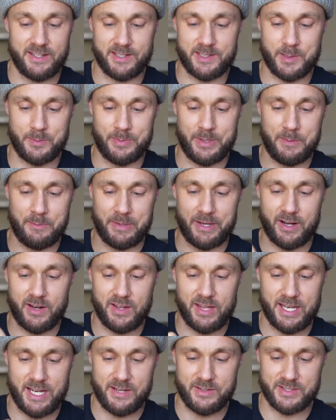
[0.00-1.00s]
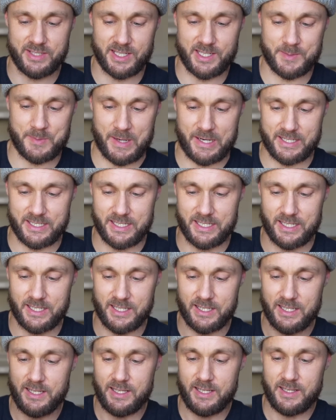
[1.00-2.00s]
It's a bit bigger than I was expecting,
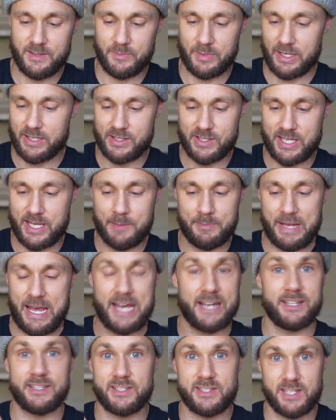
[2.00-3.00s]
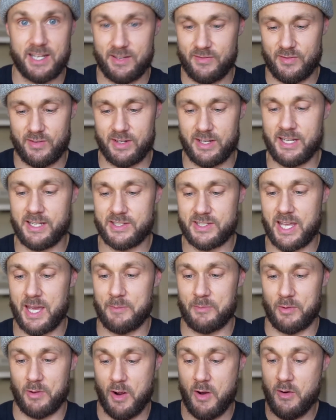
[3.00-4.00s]
but I just kept adding stuff and it just
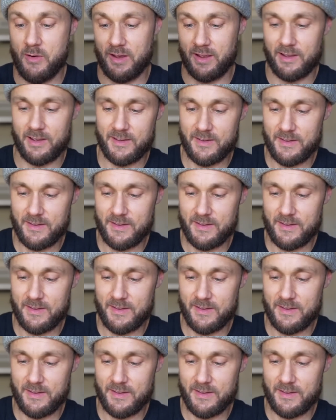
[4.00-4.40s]
kept growing.